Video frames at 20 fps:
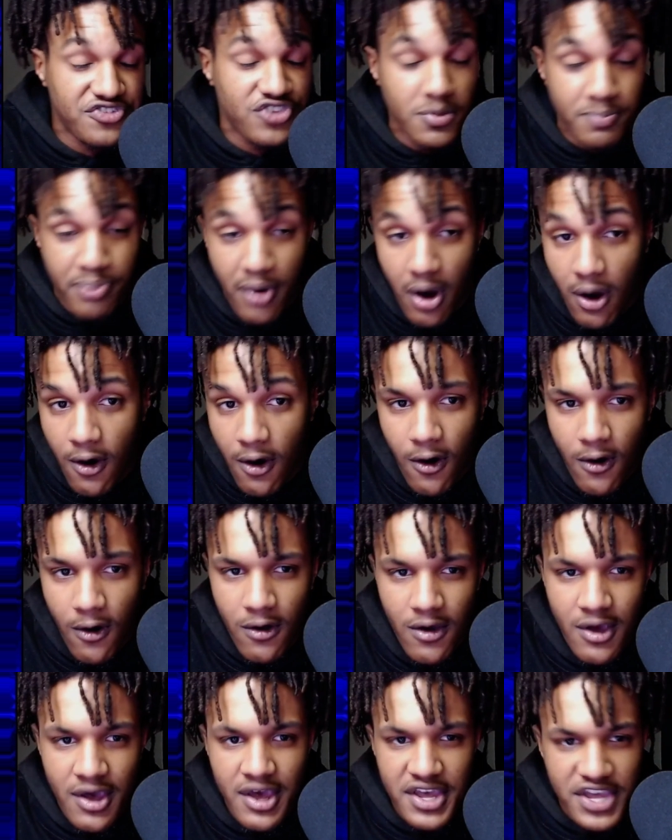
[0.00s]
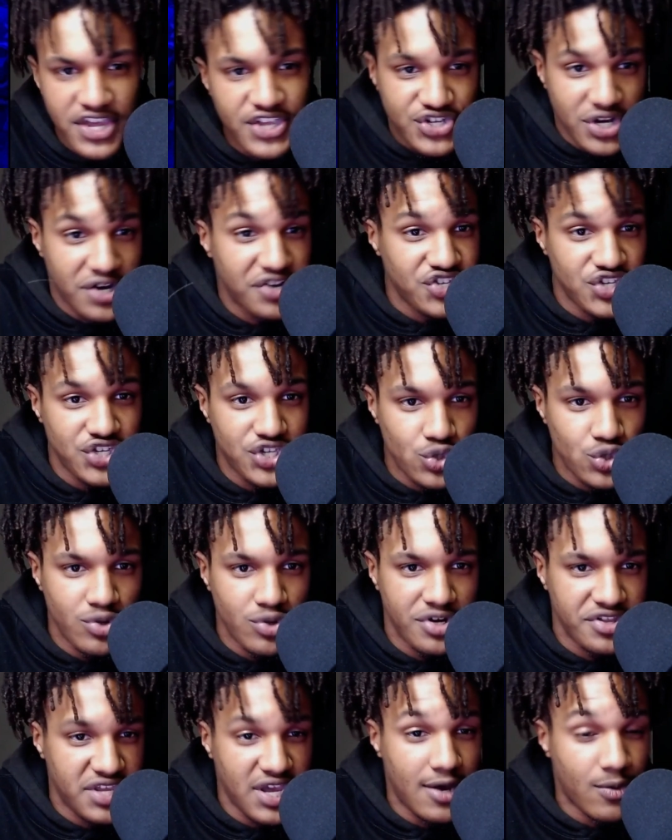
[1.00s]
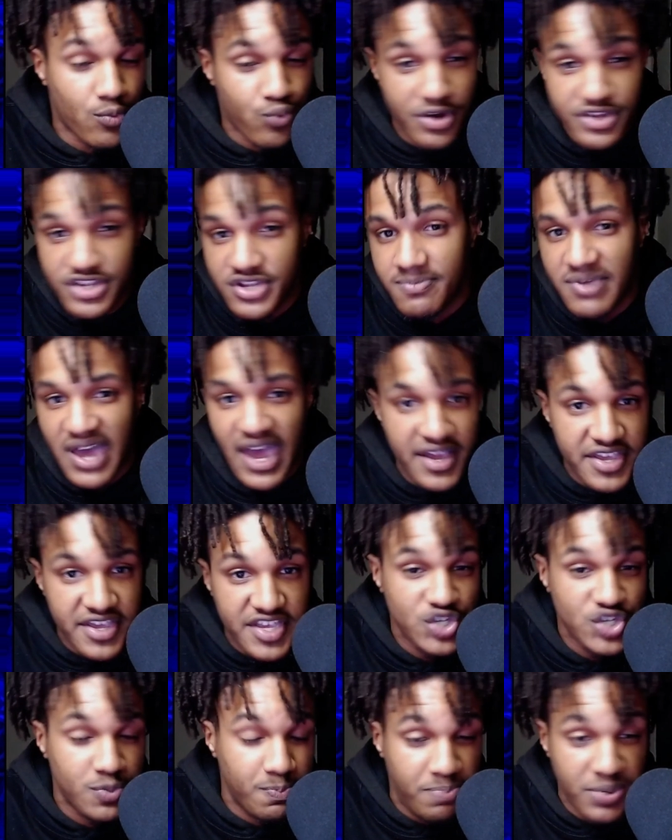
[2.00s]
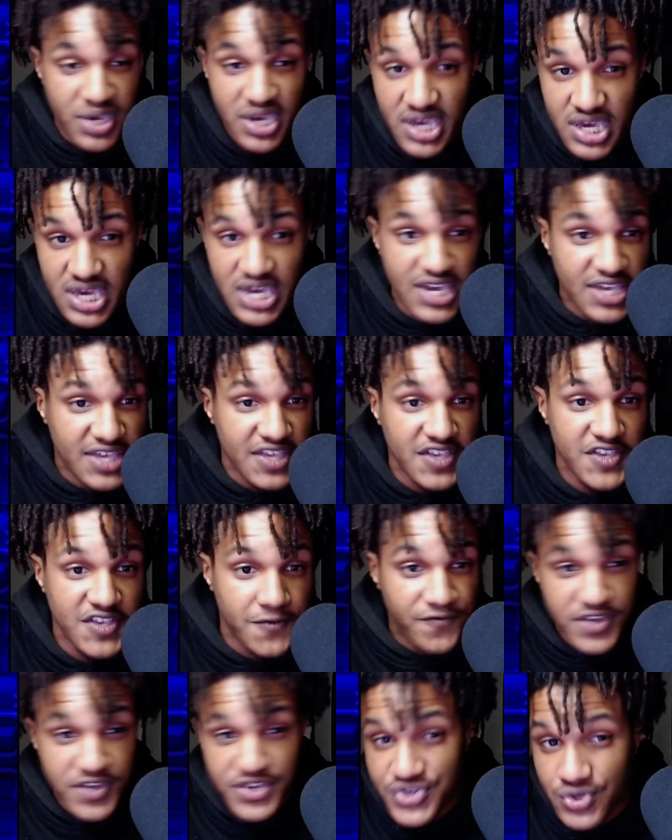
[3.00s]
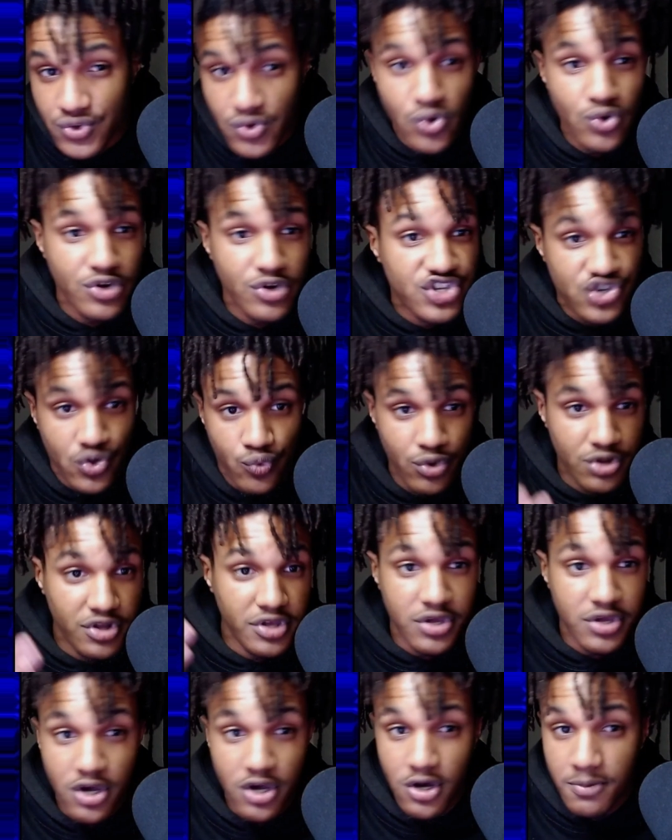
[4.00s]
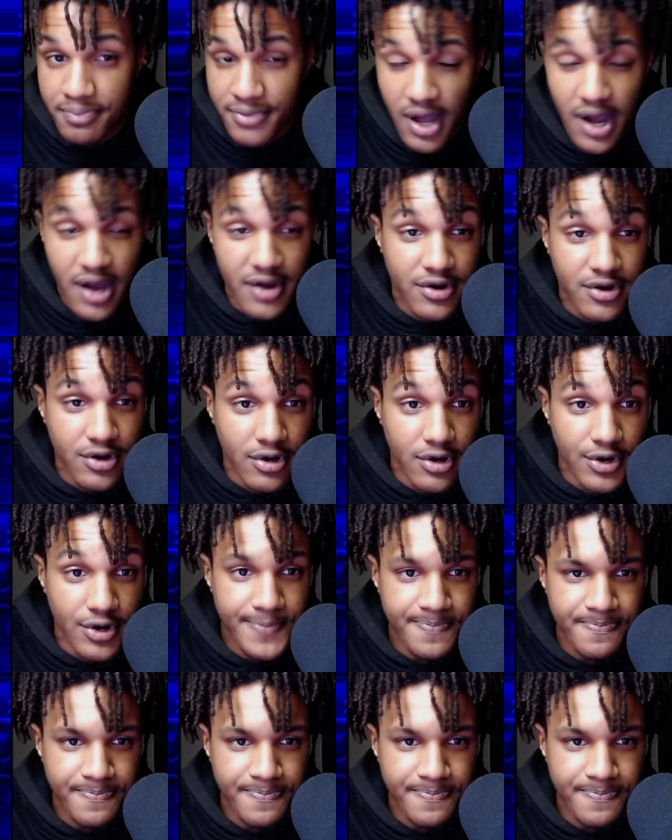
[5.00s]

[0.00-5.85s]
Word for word: ball, he turns into a damn running back. He's big. He's physical. He's a really good blocker.